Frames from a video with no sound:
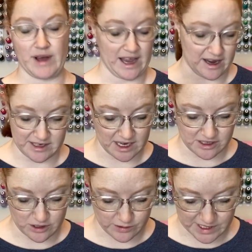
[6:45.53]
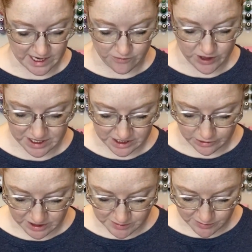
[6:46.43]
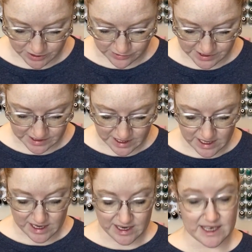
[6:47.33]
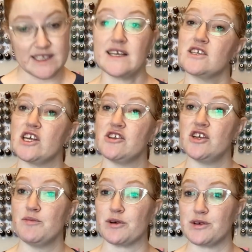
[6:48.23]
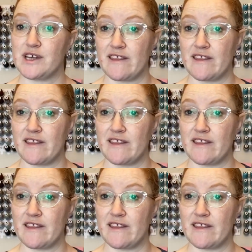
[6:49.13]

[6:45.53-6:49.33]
I got tons of those, and I wanted to use up some of those 6-inch zippers.